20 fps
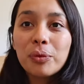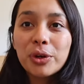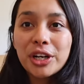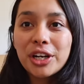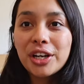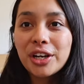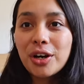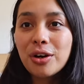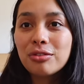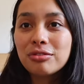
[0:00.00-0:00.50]
We're
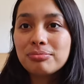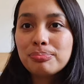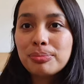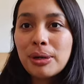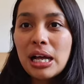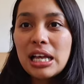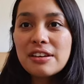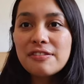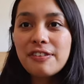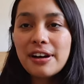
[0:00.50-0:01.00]
gonna go
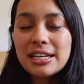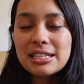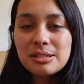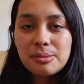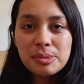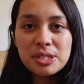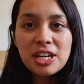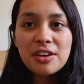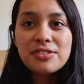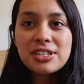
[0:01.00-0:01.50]
probably find
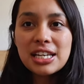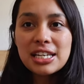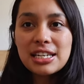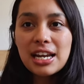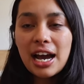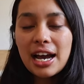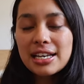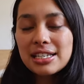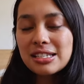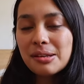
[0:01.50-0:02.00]
some stuff to
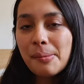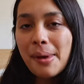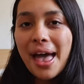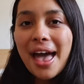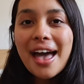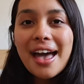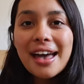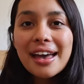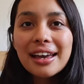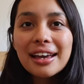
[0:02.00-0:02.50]
dye some
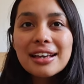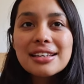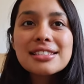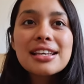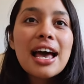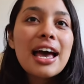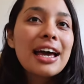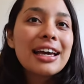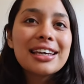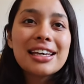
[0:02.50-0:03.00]
eggs,
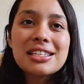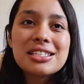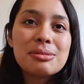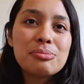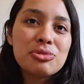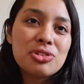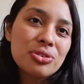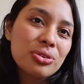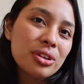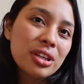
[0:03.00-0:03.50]
get
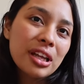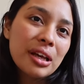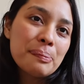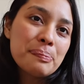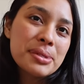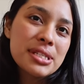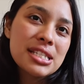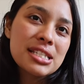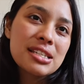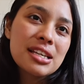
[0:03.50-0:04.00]
some
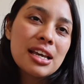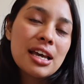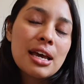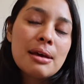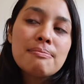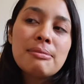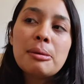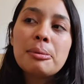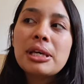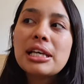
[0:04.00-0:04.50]
tulips,
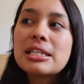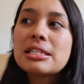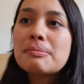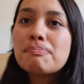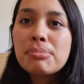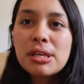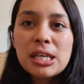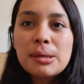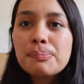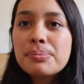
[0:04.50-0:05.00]
maybe get
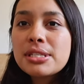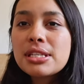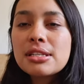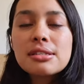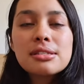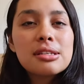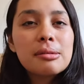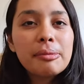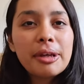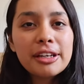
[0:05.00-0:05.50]
some peeps
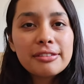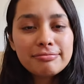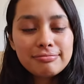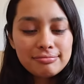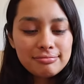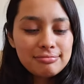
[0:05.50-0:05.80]
and some like,